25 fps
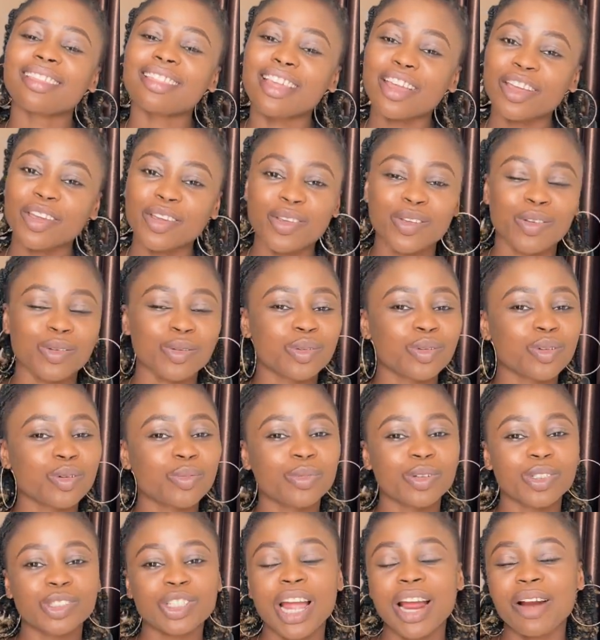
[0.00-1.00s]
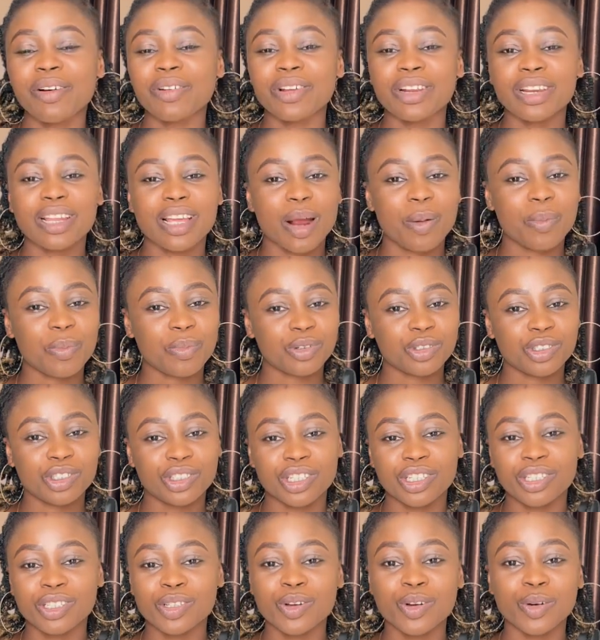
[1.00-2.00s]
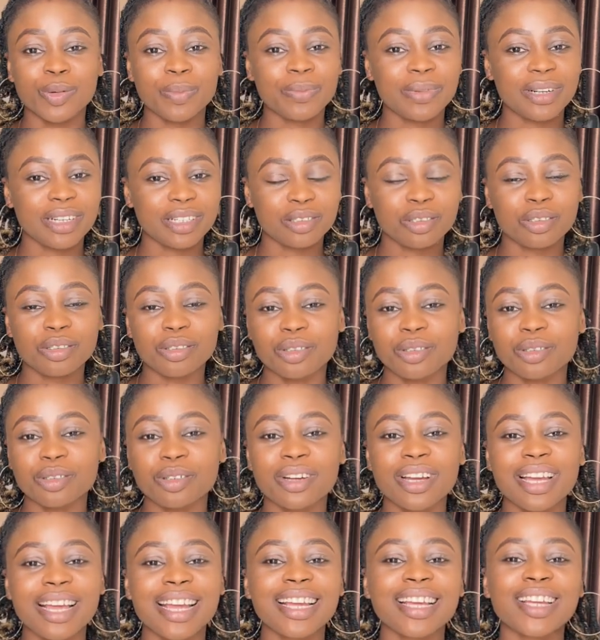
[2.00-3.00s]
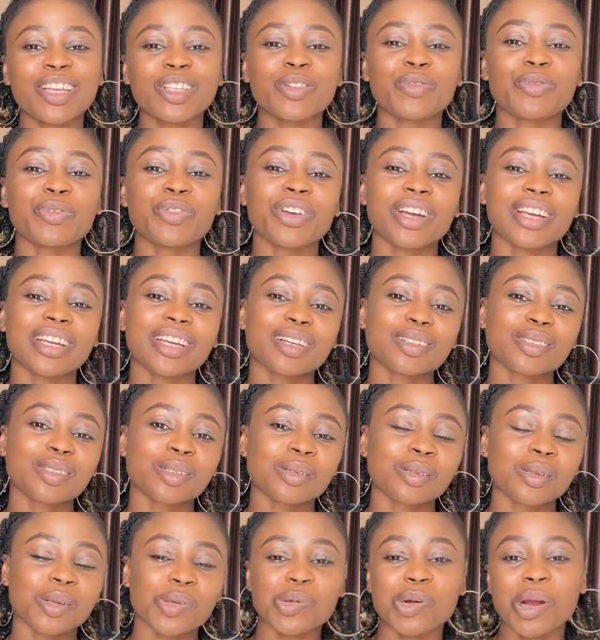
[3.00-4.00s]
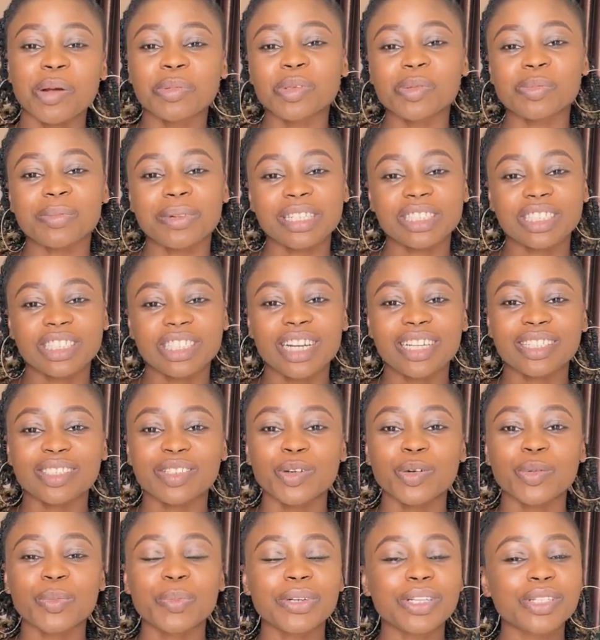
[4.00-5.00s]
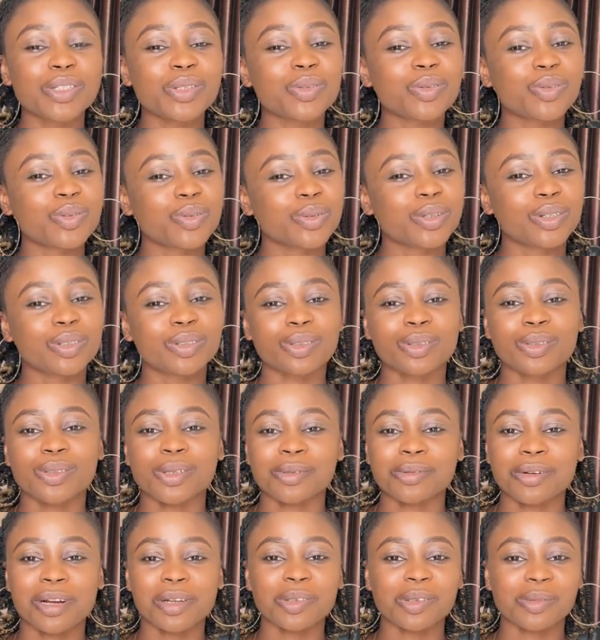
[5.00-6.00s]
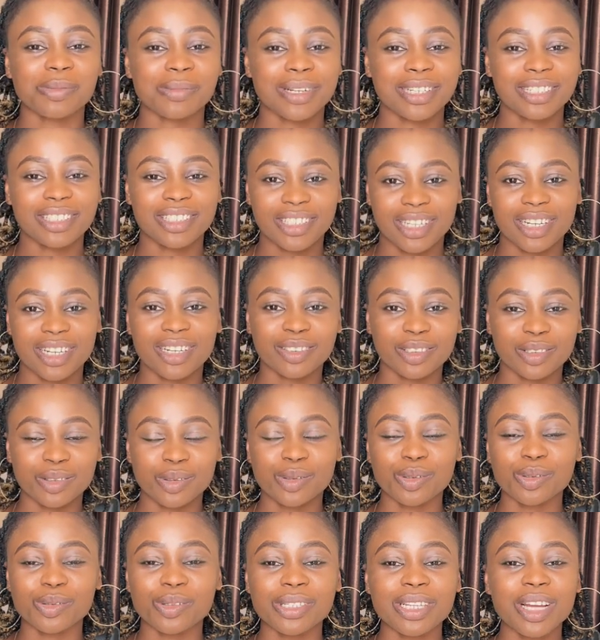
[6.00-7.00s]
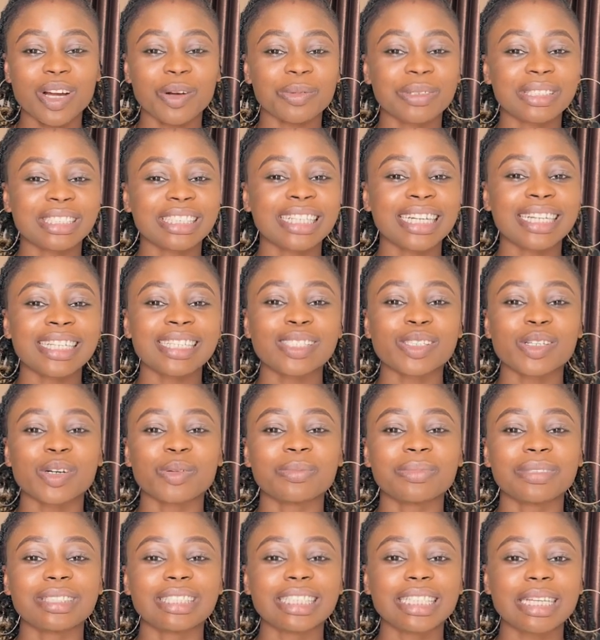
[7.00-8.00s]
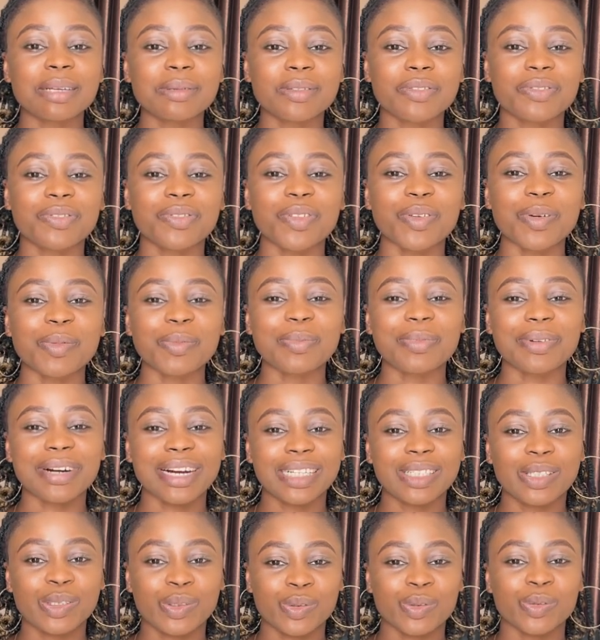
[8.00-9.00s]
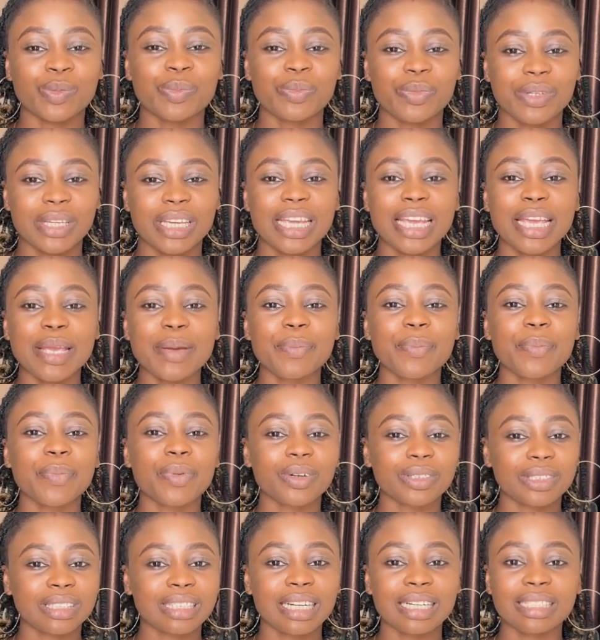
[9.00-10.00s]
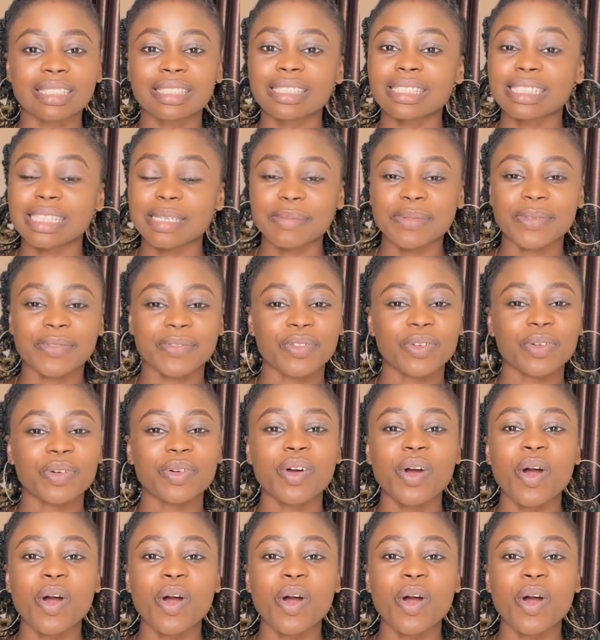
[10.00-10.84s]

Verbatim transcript: thank you so much i really appreciate god bless you if you're yet to subscribe to my channel please do well to subscribe to my channel so today i'll be sharing some tips for bride to be important tips for